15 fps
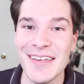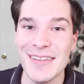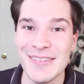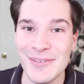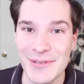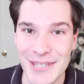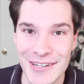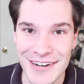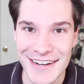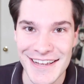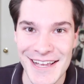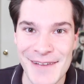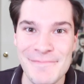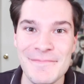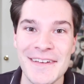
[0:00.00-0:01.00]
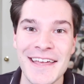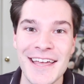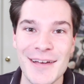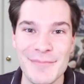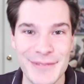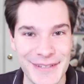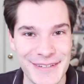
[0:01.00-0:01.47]
So here I am.
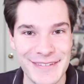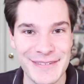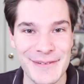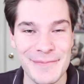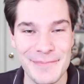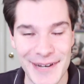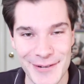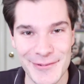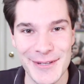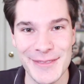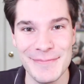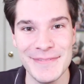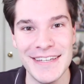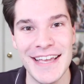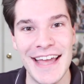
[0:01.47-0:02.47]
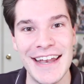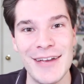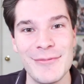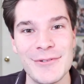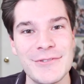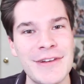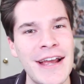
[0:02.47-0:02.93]
Please bear with me, and
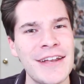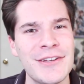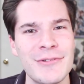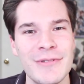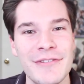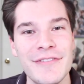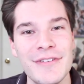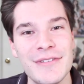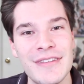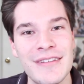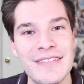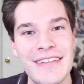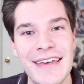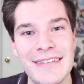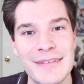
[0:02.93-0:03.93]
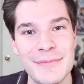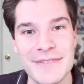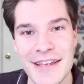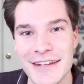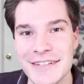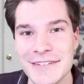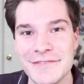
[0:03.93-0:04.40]
I will try to review this as
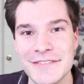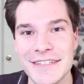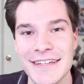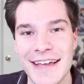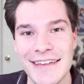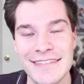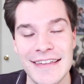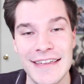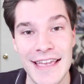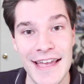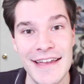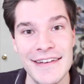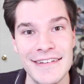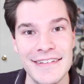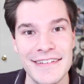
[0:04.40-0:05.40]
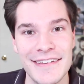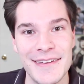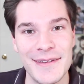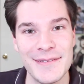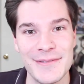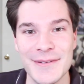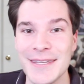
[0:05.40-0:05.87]
objectively as I can.
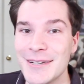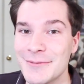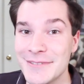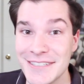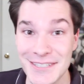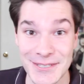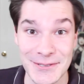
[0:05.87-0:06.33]
So here we